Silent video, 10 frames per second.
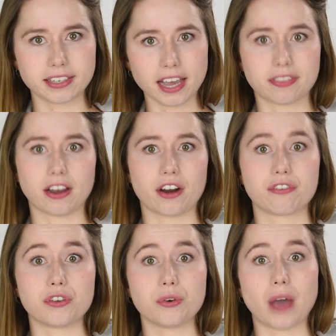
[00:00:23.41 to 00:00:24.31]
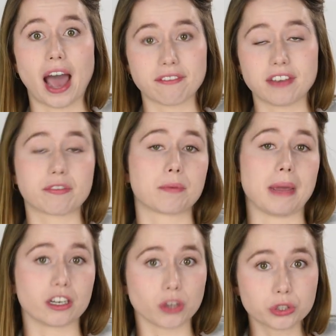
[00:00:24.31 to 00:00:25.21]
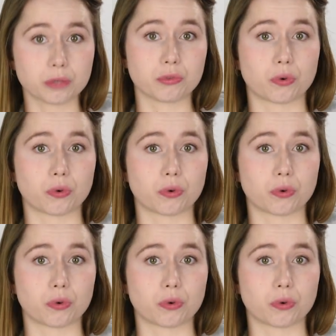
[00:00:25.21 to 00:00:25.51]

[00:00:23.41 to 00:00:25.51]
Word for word: get there if you have never made a lotion